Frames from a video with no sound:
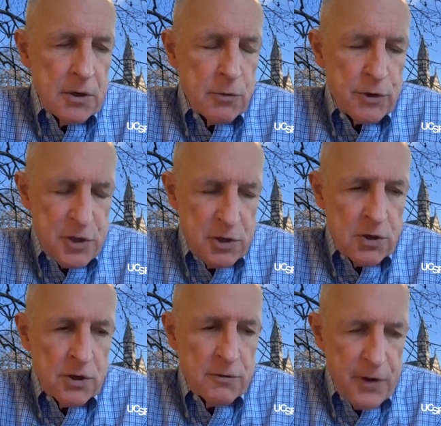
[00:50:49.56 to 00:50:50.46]
return
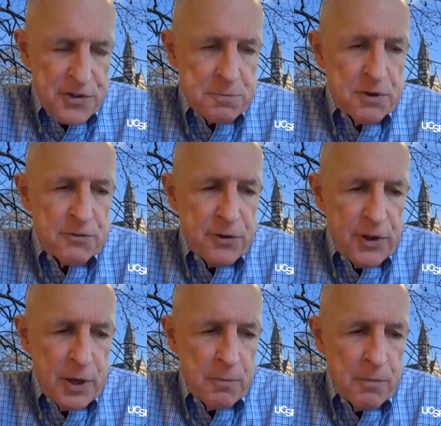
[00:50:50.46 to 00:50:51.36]
on investment for
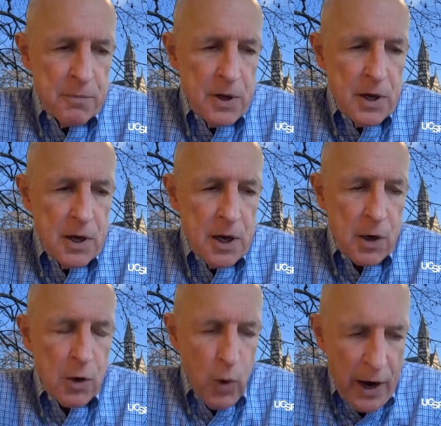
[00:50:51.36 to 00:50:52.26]
them
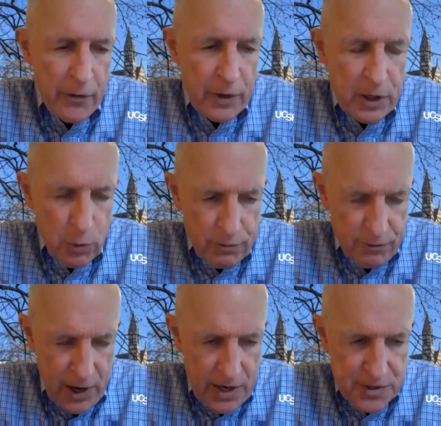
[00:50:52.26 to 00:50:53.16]
acquiring your
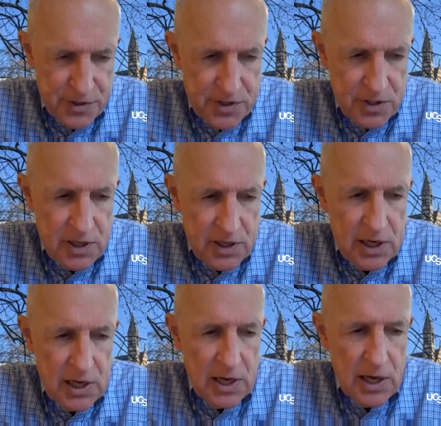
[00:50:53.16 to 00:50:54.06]
device,
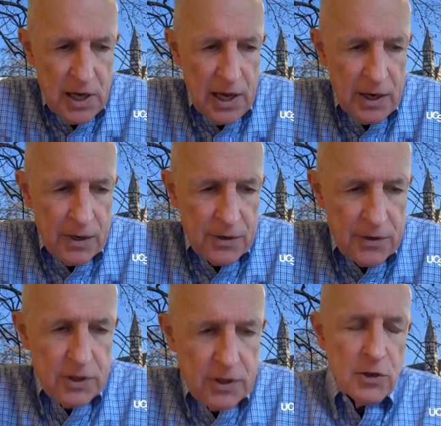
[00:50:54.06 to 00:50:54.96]
and
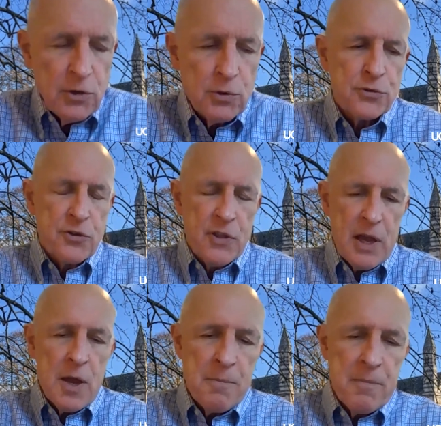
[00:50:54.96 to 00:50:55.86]
use
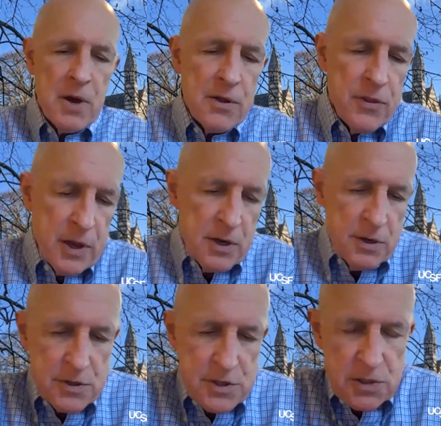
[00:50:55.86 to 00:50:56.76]
them
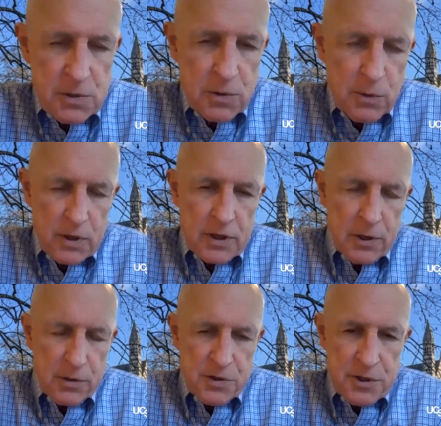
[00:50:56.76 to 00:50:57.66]
then to
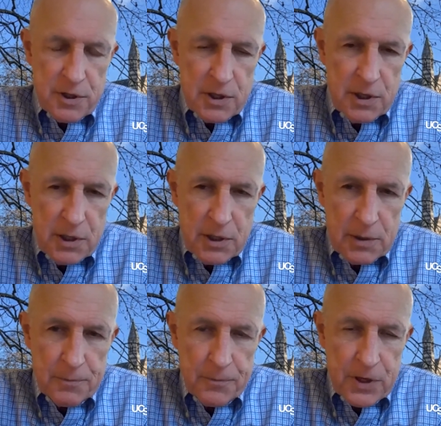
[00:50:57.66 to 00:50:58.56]
go to the
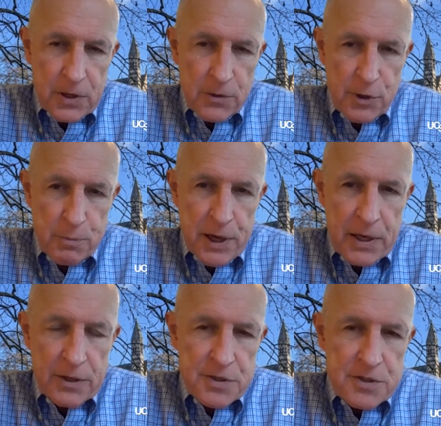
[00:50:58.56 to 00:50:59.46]

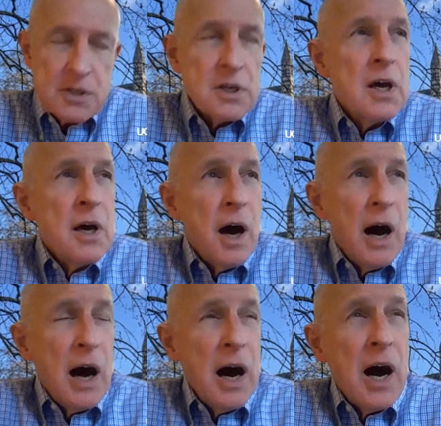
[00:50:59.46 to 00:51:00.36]
payers.
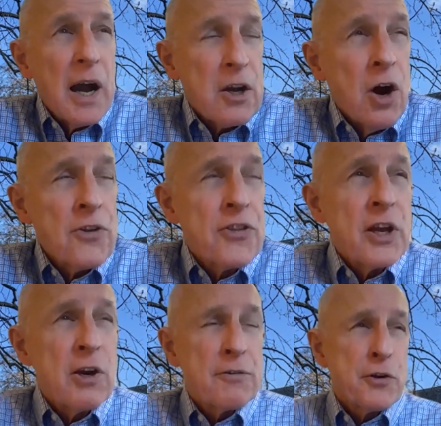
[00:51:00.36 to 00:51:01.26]
I can't
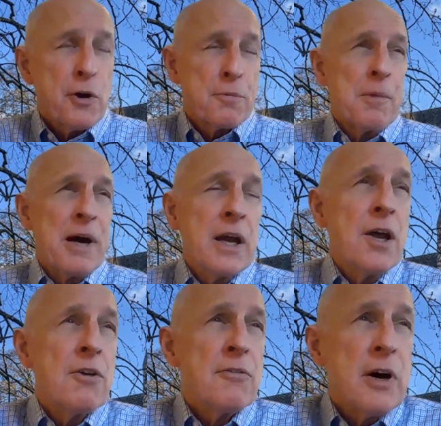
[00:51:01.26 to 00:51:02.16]
think off the top of my head of